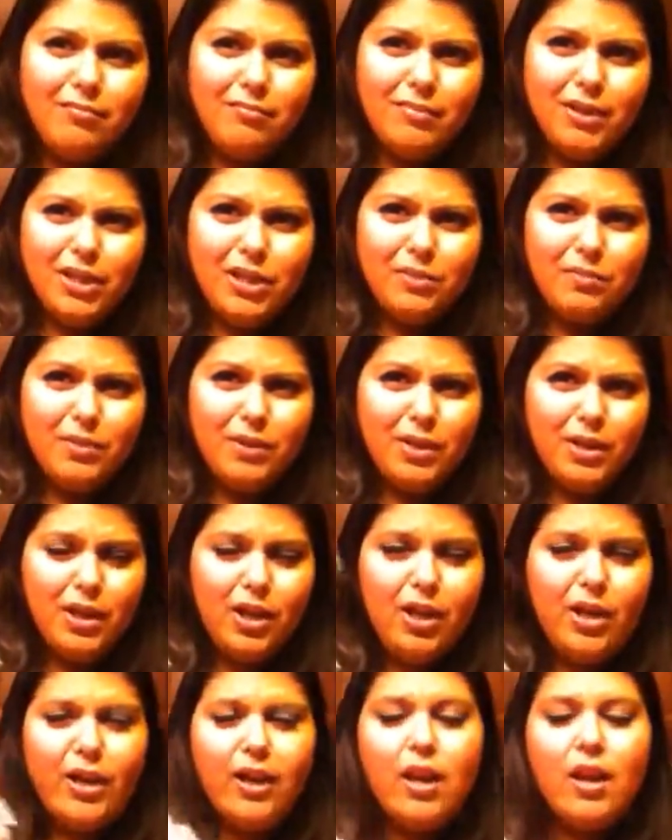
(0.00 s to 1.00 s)
I just barely
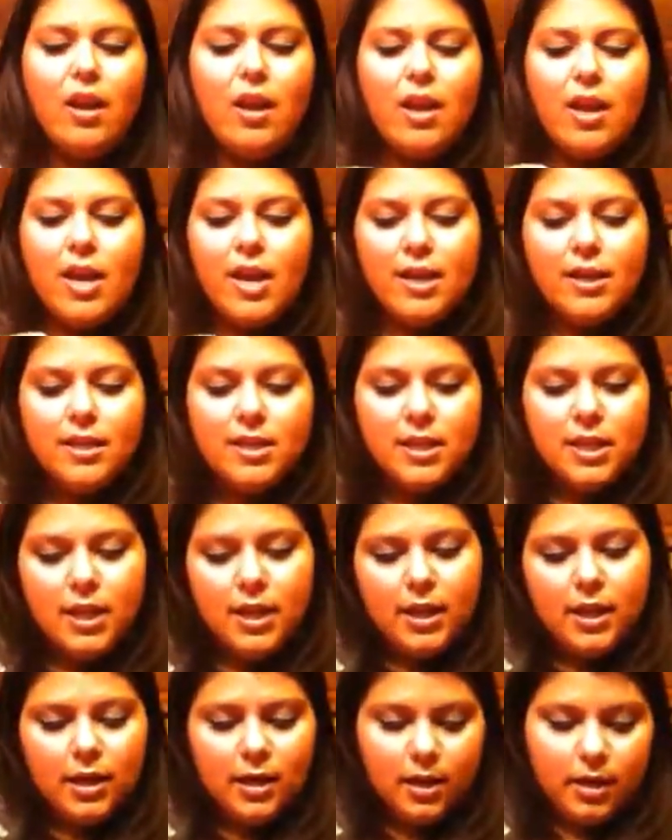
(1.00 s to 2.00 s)
got it. It's
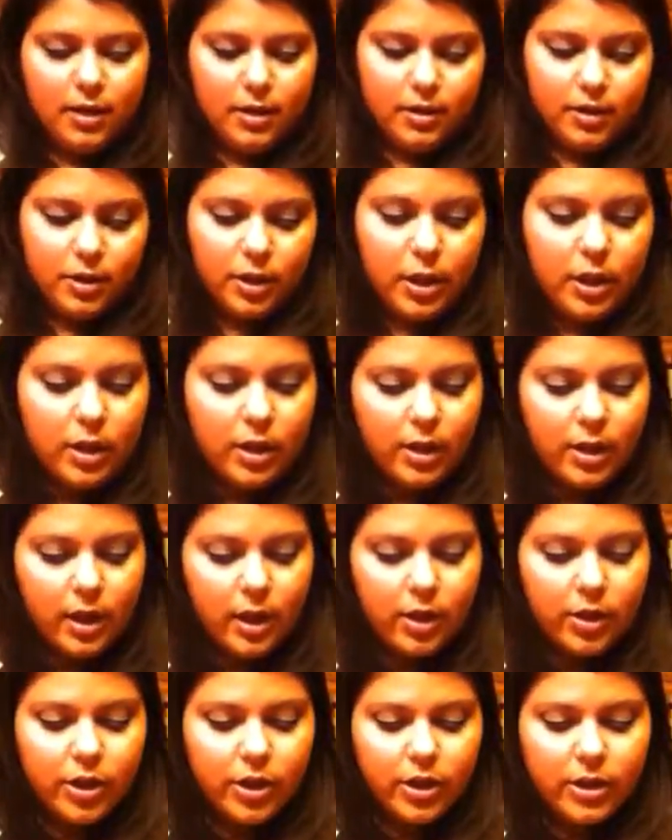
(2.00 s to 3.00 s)
the uh,
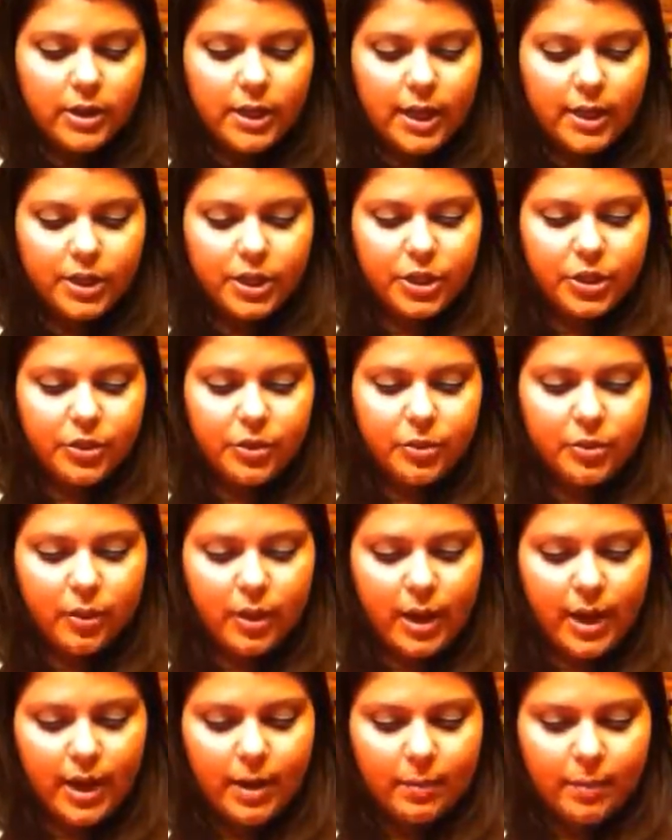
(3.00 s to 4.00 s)
Color Tattoo
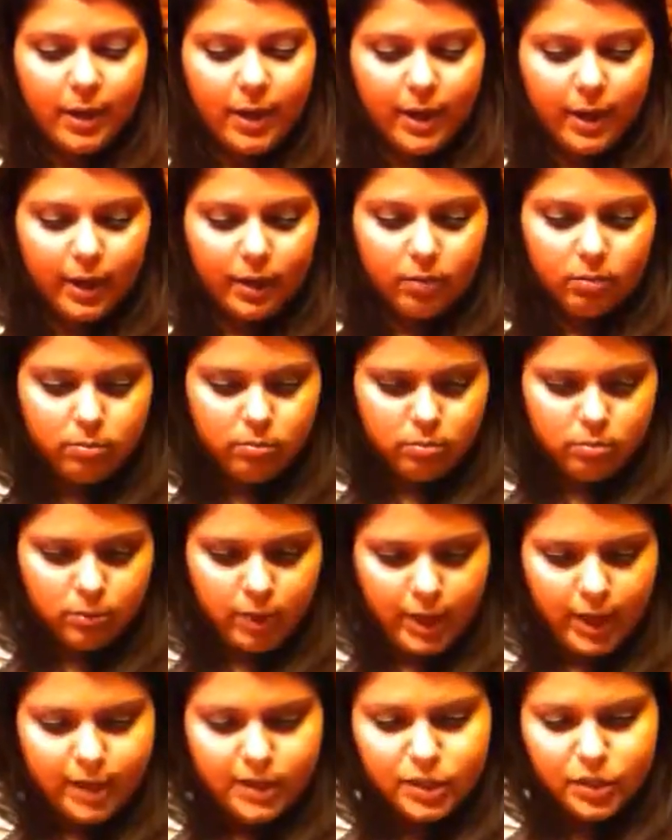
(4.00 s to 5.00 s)
by
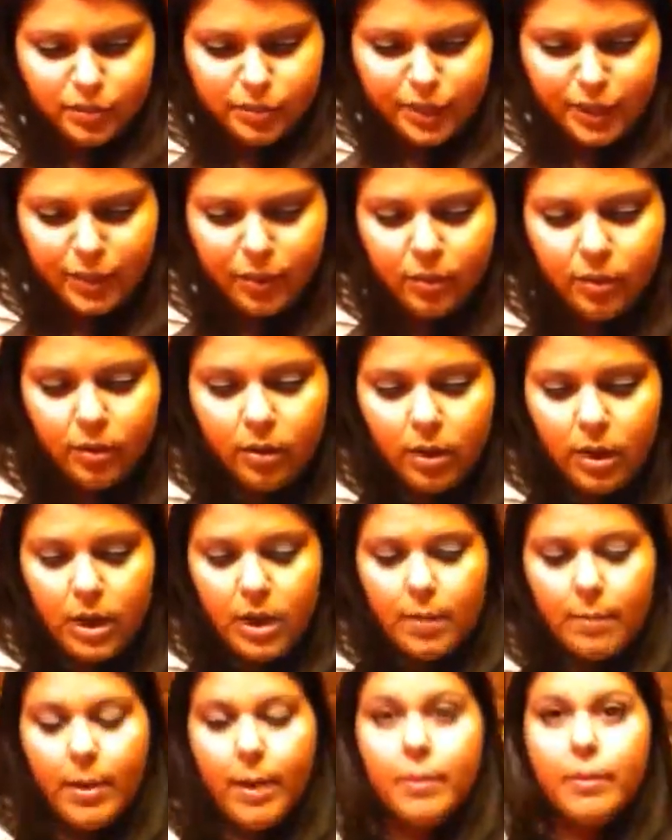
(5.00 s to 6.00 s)
Eye Studio,
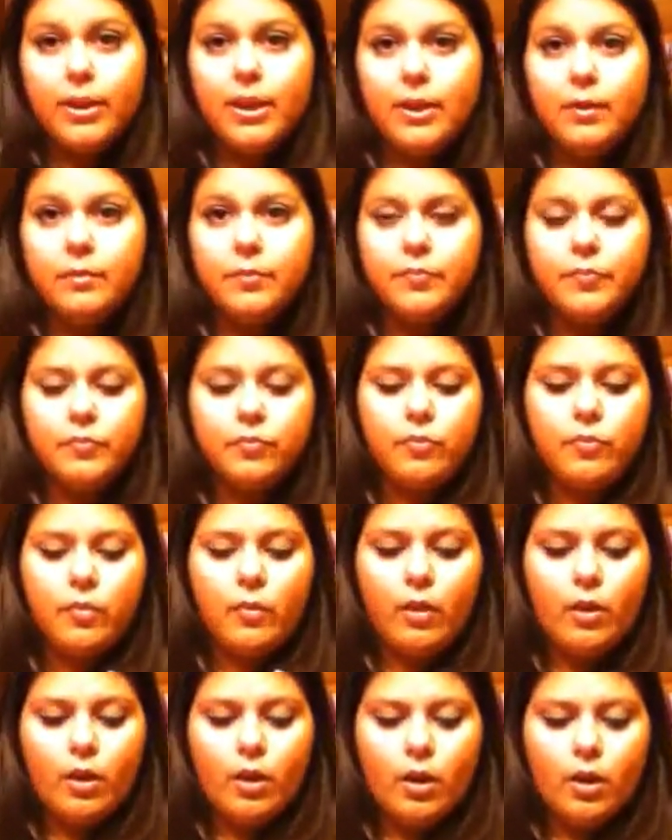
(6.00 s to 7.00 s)
Maybelline.
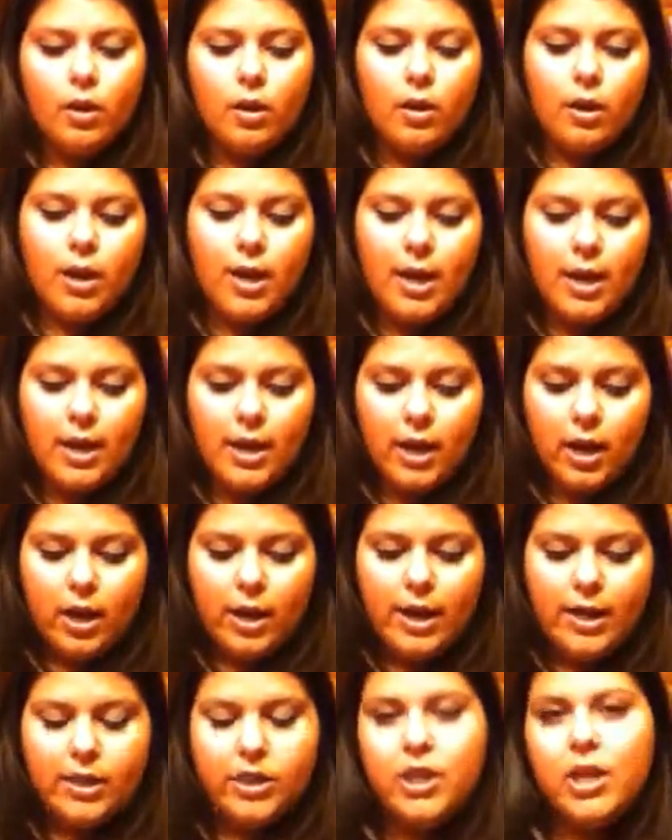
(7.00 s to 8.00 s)
And I got
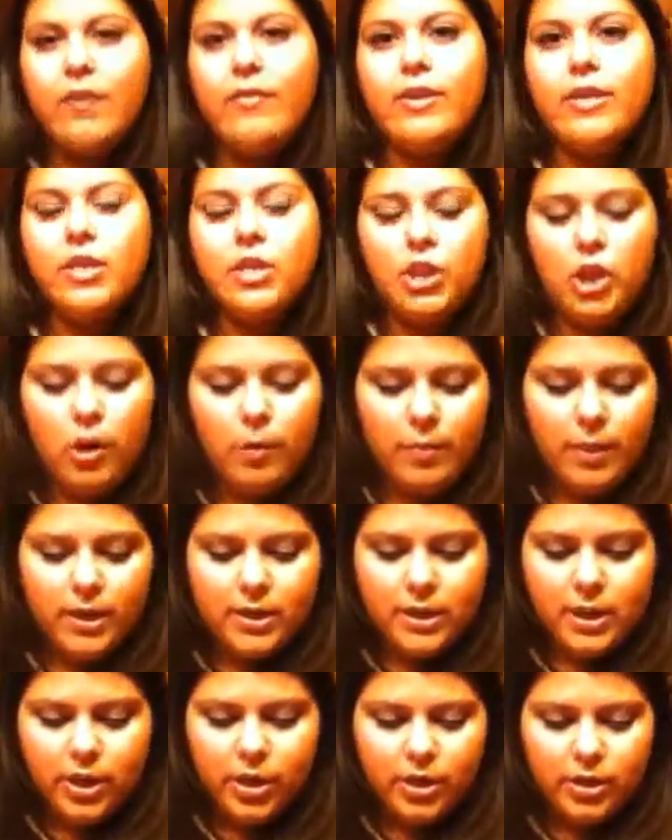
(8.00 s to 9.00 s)
it in Tough as Taupe because
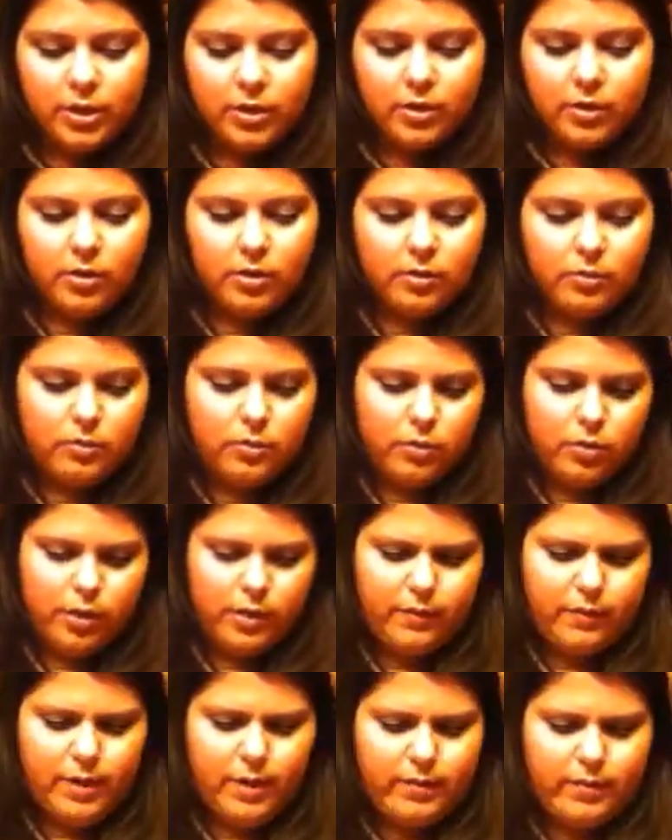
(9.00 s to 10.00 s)
I heard
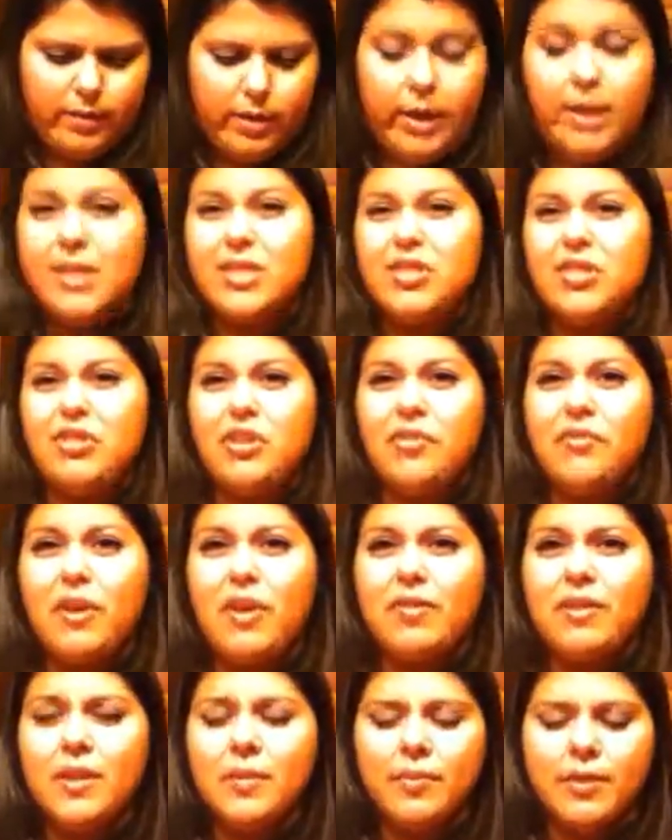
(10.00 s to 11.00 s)
35, I guess
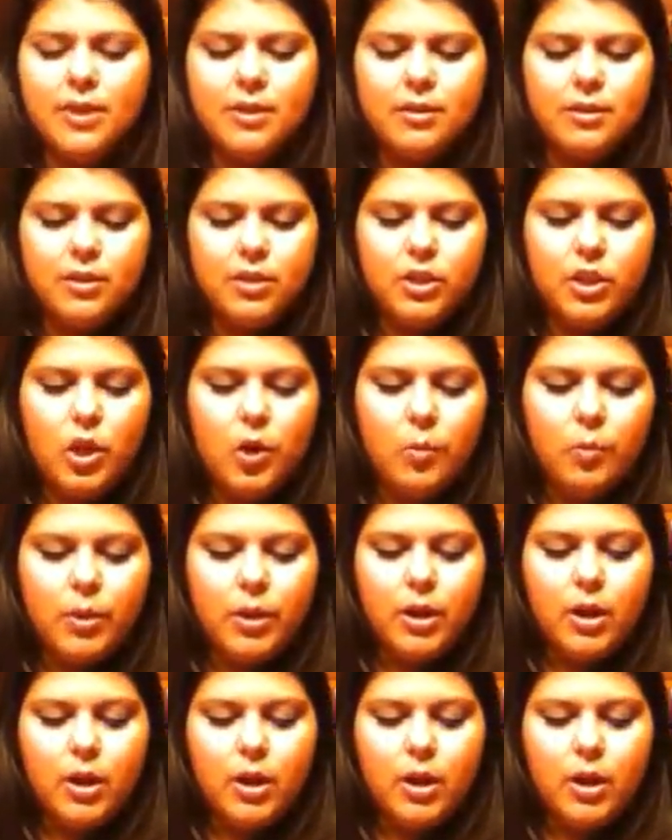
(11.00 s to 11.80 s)
35 Tough as Taupe.